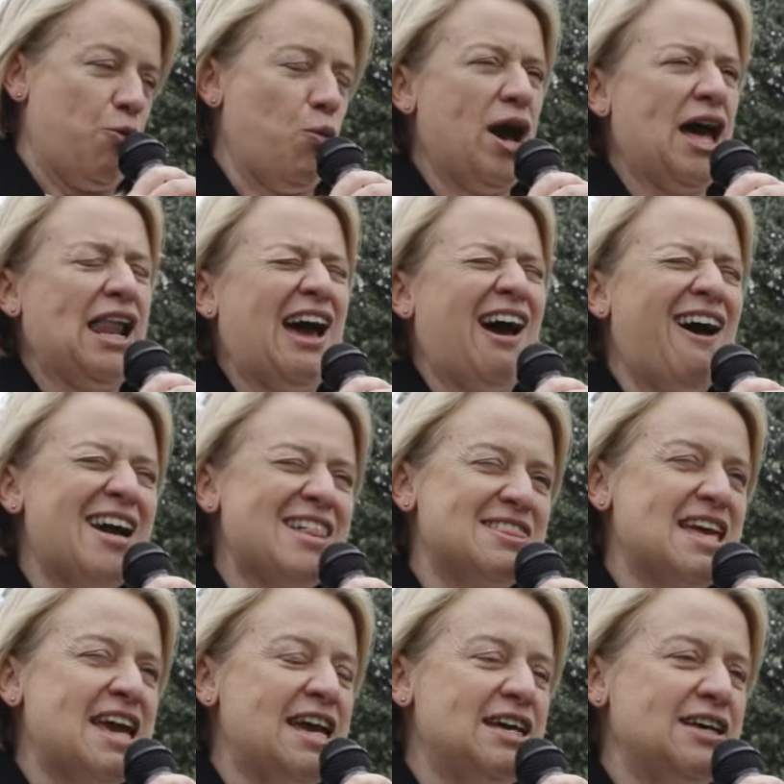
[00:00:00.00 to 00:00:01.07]
Well, I
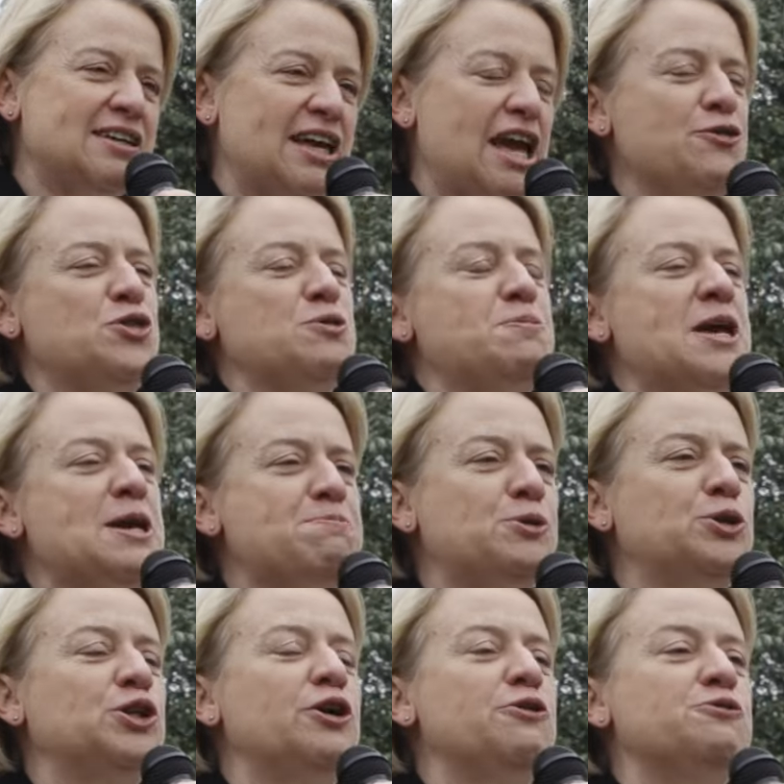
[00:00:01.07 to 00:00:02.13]
think if the
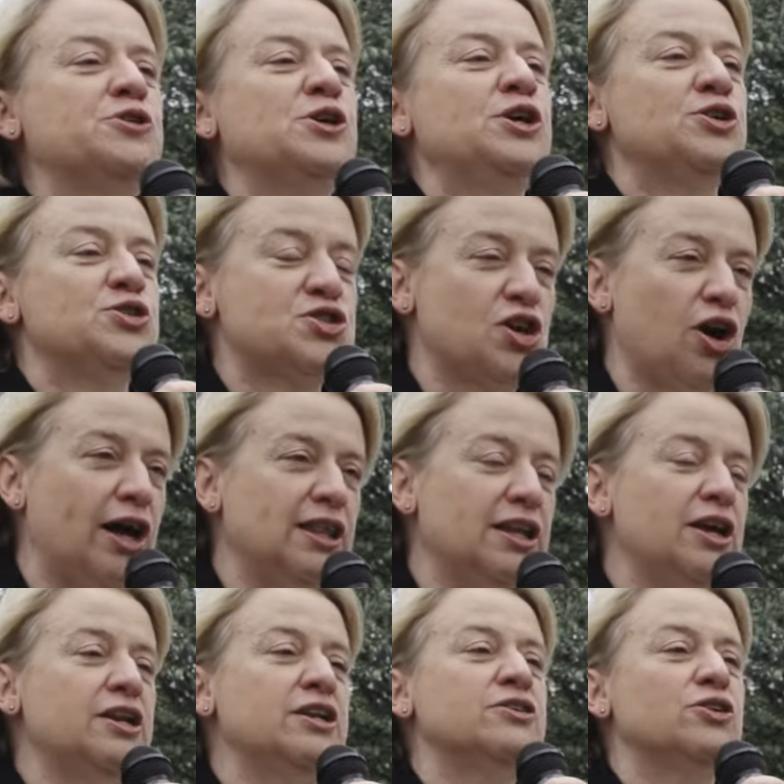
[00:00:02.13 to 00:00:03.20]
people of
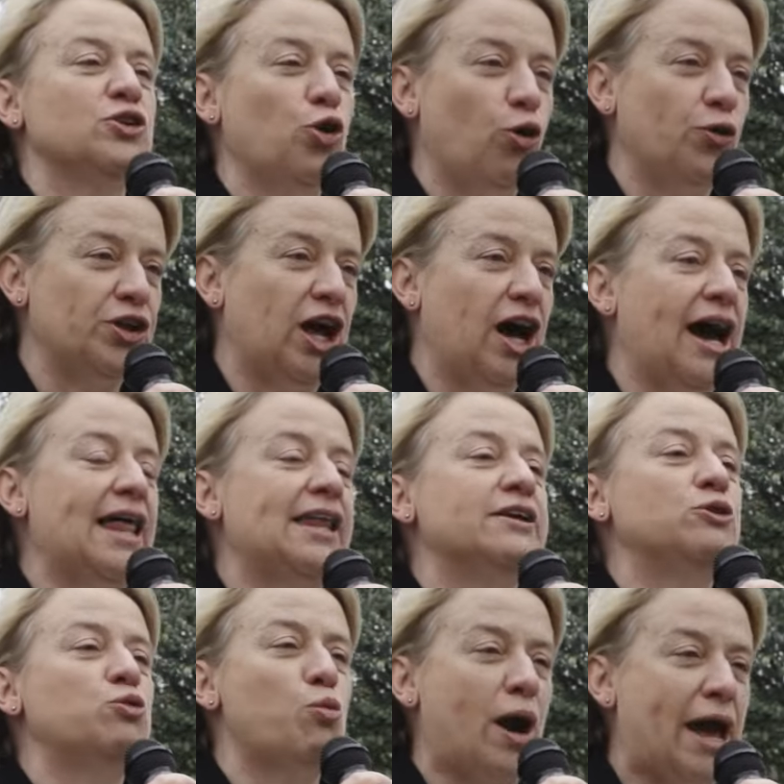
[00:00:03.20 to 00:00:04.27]
Scotland, Northern
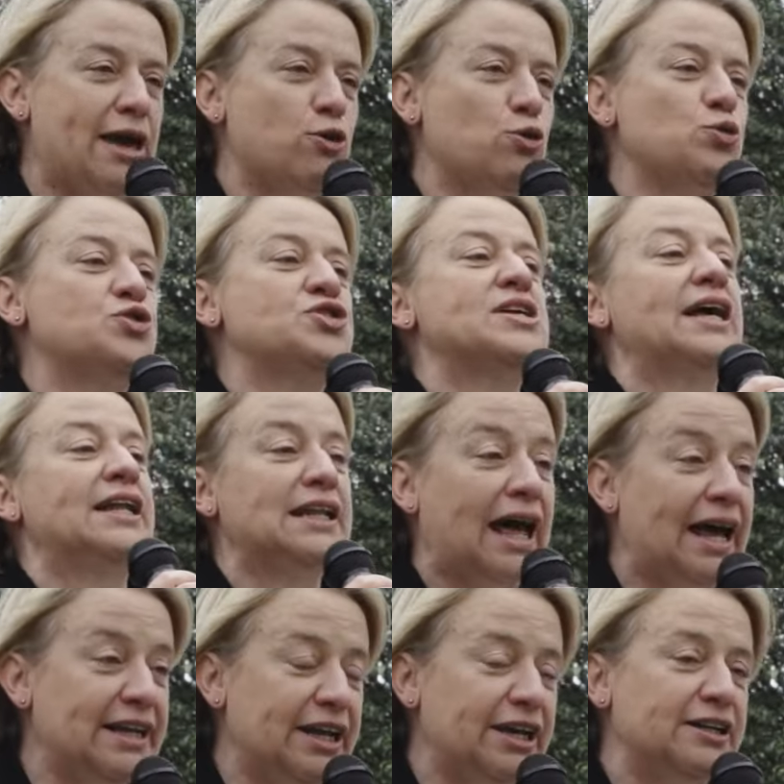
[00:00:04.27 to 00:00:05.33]
Ireland, Wales and
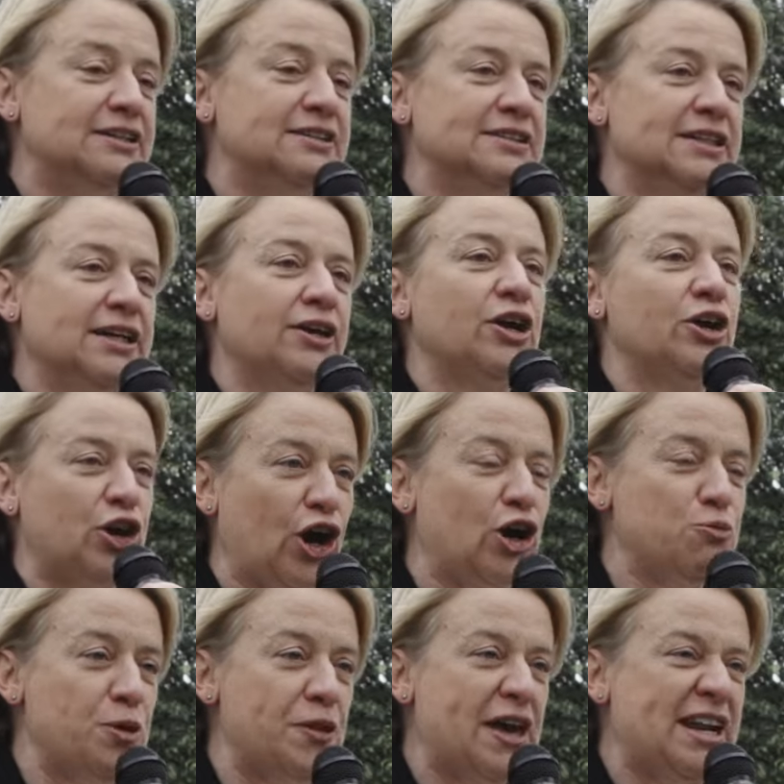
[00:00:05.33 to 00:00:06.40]
London can
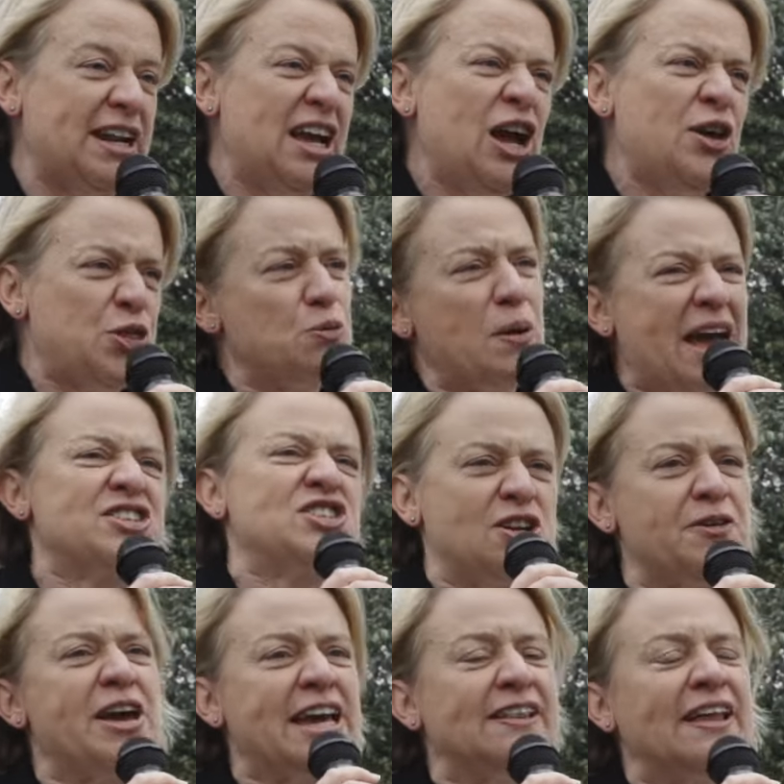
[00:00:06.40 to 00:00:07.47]
cope with it, the rest
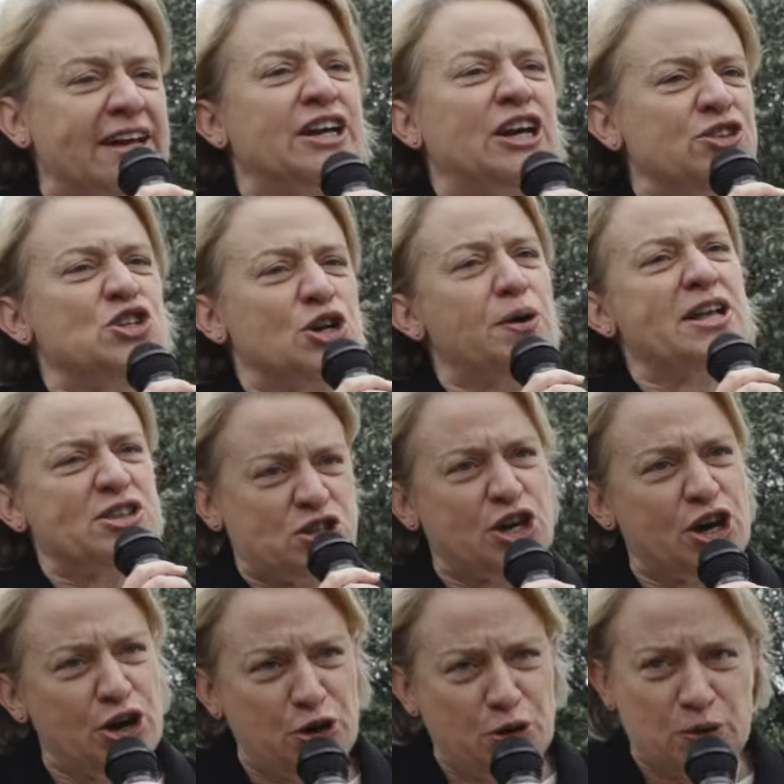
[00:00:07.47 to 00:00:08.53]
of England can do it
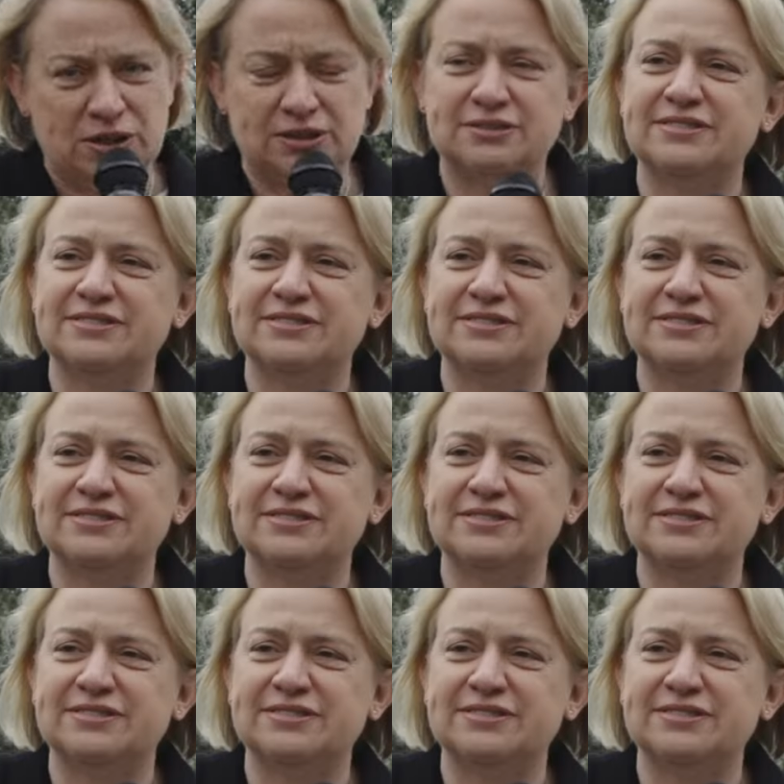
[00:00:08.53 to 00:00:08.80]
too.